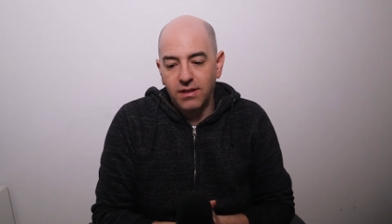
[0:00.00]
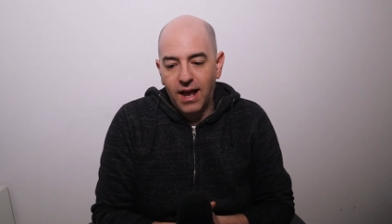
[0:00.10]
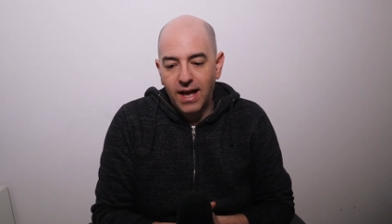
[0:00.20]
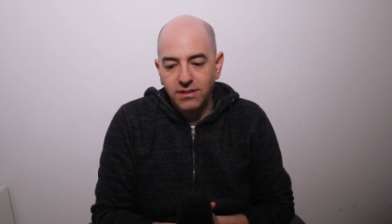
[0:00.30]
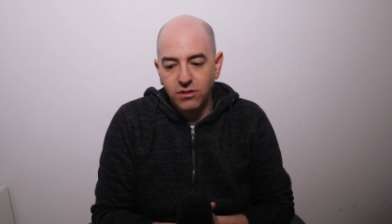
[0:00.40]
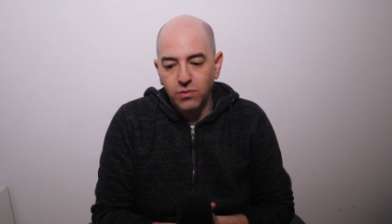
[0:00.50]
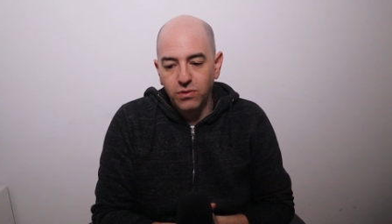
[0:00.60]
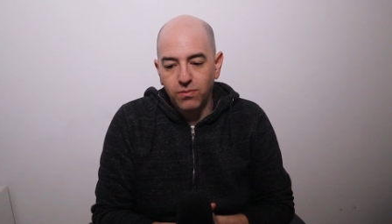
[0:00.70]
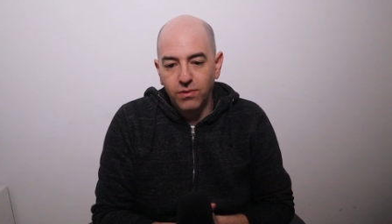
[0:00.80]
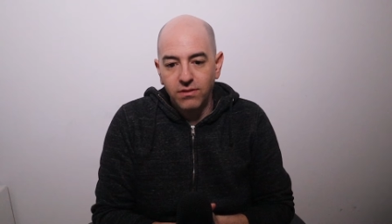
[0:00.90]
It has to do
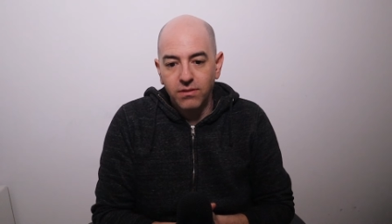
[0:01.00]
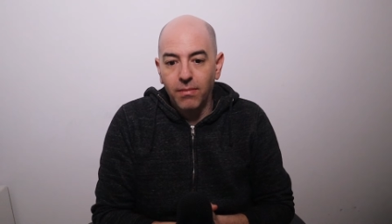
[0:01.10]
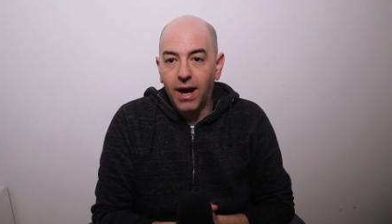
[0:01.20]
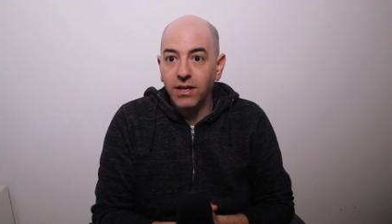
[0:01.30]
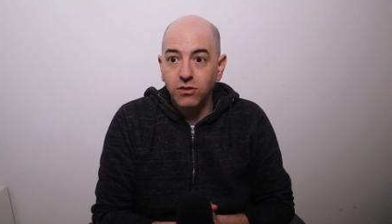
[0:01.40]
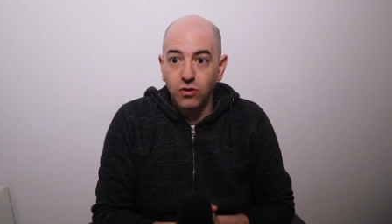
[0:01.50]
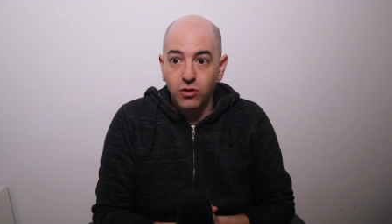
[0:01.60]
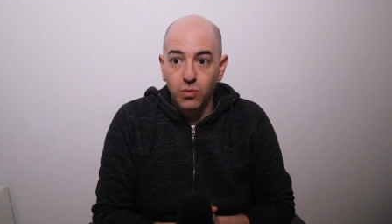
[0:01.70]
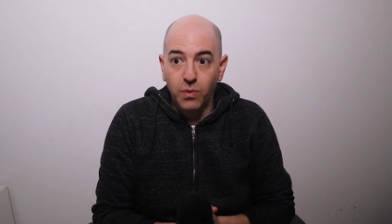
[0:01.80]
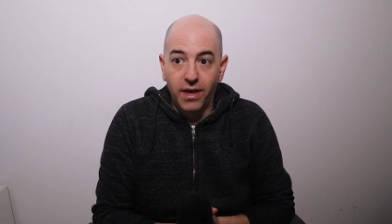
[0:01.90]
with one of the
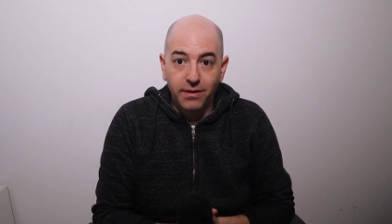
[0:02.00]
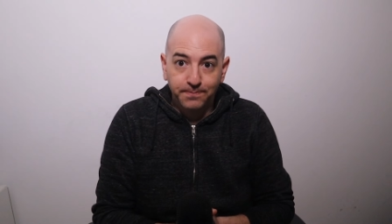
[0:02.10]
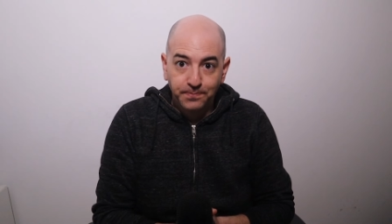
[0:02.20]
milestones we hit.